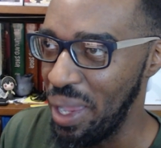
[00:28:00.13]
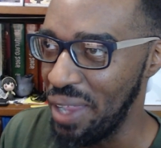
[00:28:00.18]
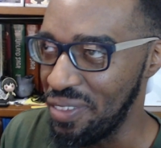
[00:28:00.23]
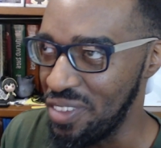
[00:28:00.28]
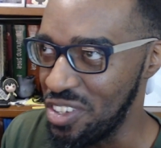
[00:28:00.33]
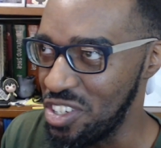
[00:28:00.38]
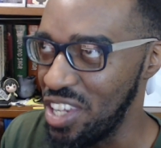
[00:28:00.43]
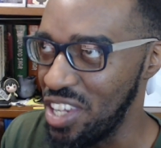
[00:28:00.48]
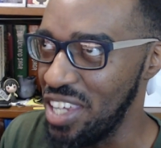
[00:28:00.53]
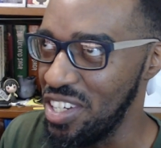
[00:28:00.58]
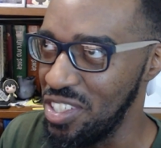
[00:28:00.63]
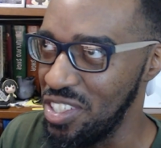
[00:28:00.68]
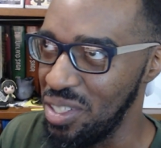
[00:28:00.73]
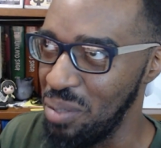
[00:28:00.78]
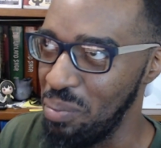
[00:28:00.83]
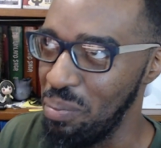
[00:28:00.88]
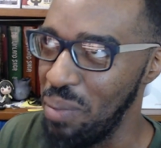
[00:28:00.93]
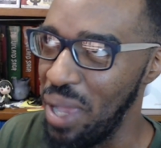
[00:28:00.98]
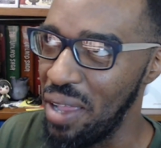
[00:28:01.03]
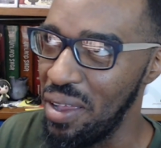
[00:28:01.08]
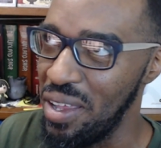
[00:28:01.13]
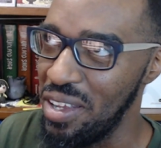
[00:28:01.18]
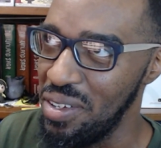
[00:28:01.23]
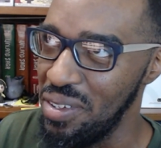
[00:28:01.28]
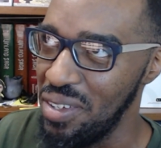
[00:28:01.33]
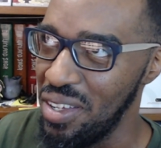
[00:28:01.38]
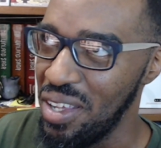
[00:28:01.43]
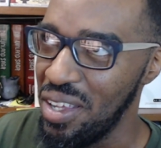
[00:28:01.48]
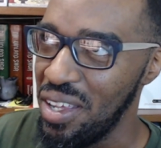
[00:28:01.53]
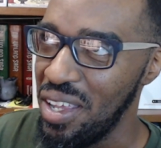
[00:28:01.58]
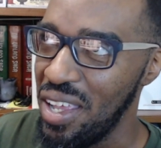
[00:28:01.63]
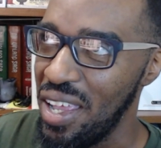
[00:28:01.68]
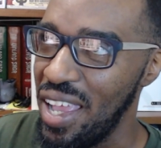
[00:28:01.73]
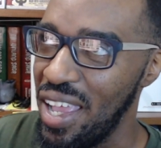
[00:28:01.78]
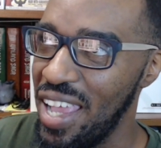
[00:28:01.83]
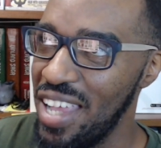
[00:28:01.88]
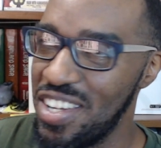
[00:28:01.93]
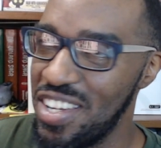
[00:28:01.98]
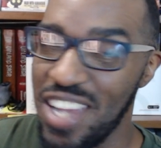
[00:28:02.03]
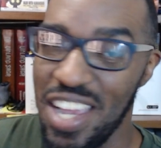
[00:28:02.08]
the changes and, make, and
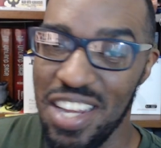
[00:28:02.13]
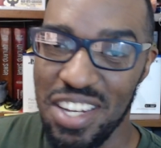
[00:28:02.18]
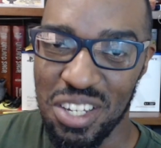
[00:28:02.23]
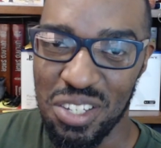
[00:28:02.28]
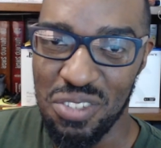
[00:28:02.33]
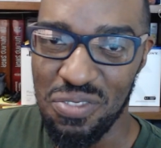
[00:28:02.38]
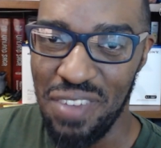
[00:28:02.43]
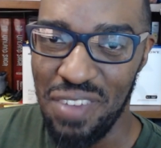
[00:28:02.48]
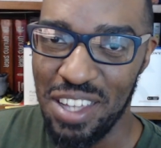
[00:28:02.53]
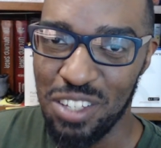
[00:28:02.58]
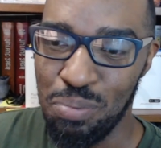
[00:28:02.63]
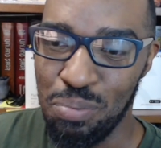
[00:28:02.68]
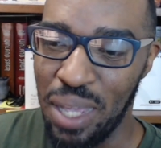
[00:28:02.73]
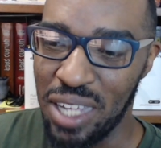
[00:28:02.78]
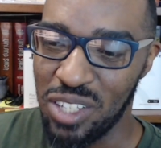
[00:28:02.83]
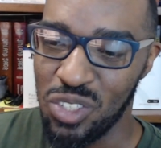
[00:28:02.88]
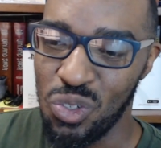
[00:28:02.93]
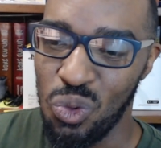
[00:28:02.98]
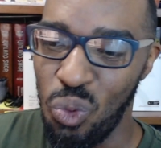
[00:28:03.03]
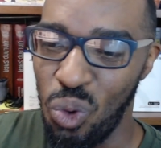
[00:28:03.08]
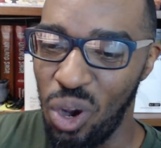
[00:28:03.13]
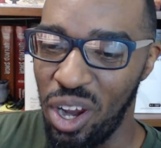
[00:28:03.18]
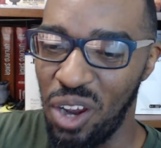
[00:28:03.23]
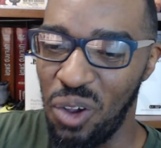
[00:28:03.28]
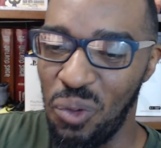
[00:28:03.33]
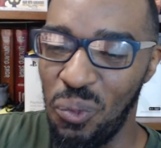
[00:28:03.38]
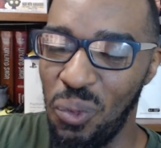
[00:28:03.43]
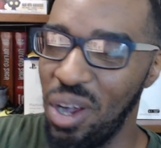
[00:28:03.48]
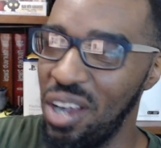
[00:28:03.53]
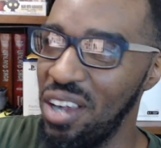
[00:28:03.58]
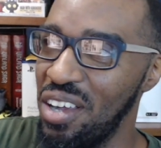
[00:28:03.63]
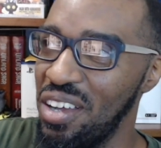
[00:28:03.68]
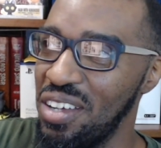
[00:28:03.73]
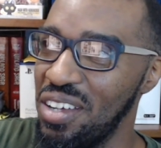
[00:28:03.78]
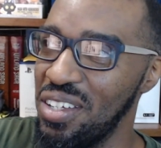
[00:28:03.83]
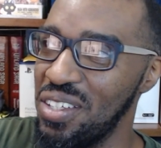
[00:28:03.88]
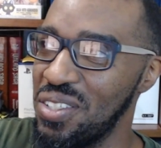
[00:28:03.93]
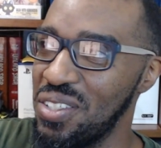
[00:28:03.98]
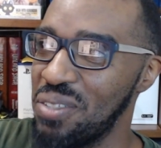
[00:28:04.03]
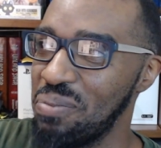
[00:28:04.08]
and change its face back to where it
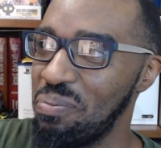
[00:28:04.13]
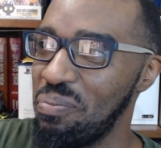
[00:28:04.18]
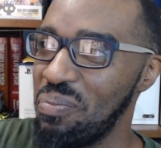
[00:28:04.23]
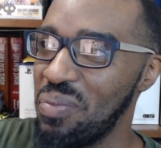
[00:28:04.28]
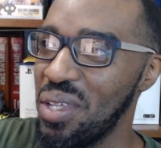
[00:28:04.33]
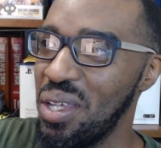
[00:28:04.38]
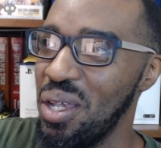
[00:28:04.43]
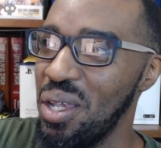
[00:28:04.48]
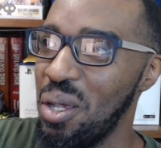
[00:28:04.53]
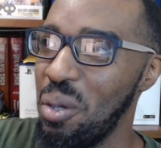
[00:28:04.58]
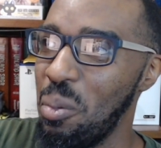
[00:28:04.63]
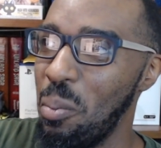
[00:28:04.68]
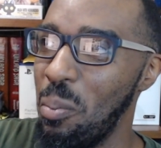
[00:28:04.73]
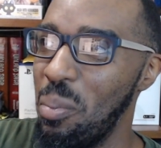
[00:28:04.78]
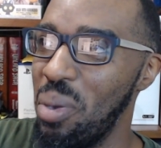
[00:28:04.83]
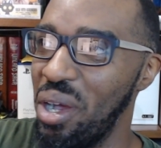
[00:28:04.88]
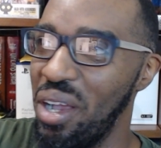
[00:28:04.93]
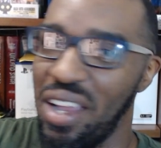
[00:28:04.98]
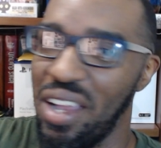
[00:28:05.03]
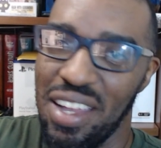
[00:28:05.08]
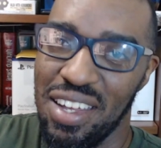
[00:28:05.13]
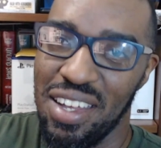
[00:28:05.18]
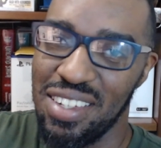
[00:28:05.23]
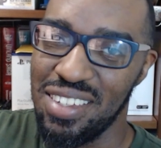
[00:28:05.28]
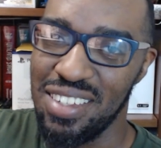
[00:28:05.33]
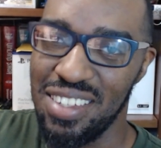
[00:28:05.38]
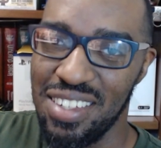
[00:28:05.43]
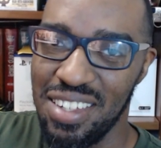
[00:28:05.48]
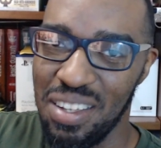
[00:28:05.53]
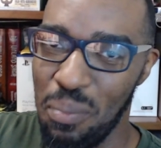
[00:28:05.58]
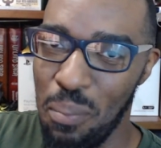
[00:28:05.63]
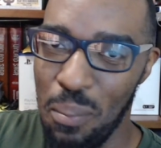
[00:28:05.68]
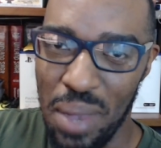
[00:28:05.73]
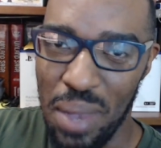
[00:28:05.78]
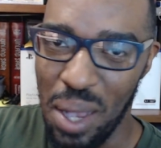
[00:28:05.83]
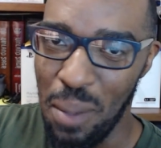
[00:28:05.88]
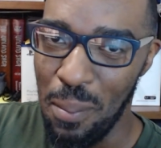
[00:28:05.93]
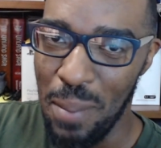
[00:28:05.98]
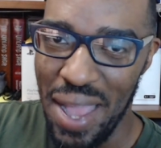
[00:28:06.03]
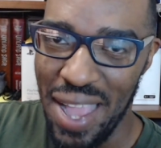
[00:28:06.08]
was. But a
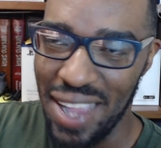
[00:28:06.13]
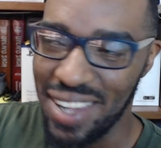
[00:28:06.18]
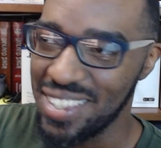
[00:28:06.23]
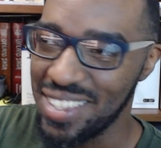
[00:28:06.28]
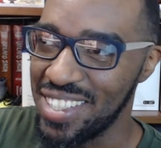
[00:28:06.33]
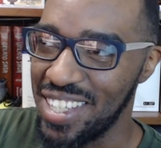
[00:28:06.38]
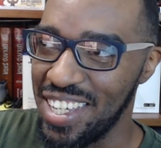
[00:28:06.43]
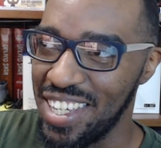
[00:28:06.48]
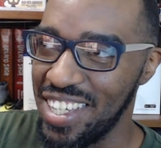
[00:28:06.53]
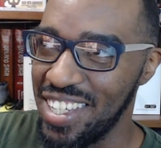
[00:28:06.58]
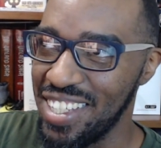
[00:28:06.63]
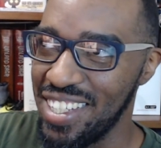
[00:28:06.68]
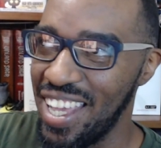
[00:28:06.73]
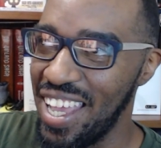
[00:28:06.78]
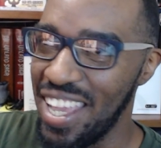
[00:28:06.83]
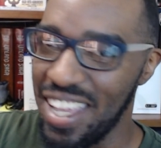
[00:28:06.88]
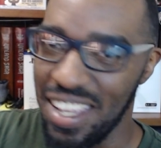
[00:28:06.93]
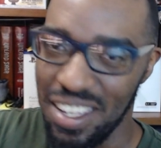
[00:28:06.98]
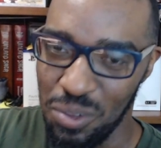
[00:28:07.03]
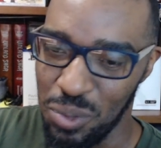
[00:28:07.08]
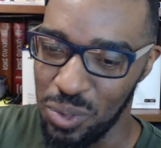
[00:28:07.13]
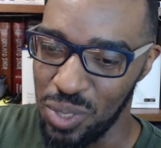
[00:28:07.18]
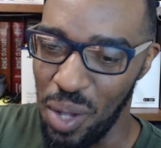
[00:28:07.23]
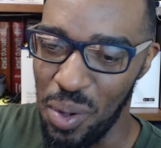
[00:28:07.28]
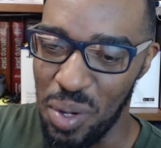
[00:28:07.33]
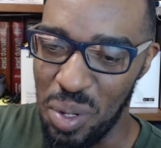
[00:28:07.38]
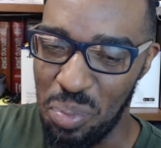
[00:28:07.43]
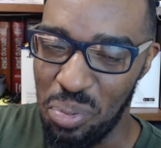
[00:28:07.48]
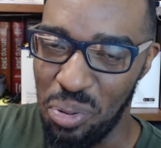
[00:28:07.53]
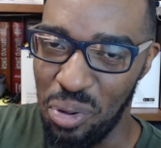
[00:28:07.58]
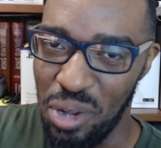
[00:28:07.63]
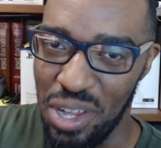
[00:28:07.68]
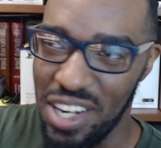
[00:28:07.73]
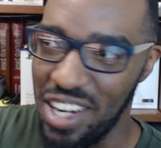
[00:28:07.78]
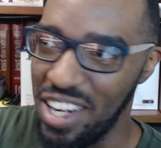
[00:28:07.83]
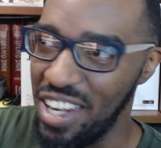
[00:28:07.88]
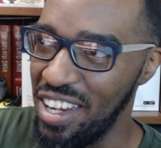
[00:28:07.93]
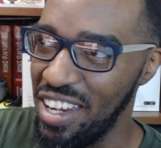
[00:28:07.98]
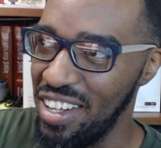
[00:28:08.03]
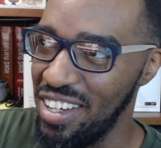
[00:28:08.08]
magazine, hey, it was already printed
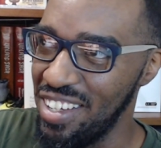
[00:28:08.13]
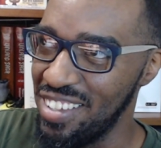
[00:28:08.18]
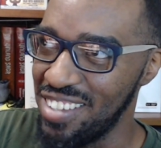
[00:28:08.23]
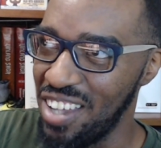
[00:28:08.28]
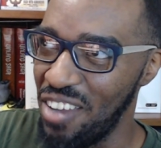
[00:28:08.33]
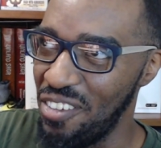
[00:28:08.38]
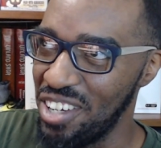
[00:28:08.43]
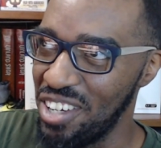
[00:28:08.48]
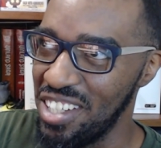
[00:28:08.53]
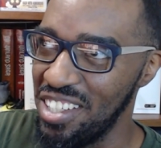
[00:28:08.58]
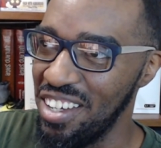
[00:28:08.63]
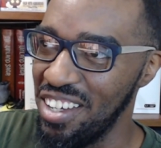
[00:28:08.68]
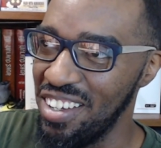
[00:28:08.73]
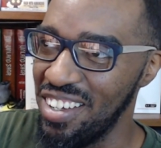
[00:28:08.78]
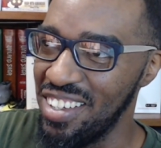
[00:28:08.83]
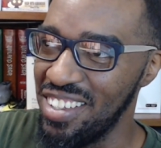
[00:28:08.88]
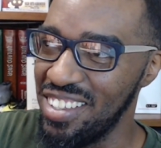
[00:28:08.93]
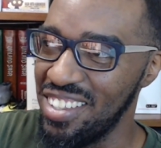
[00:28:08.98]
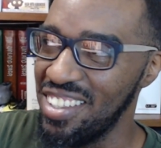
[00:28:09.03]
and it's already done.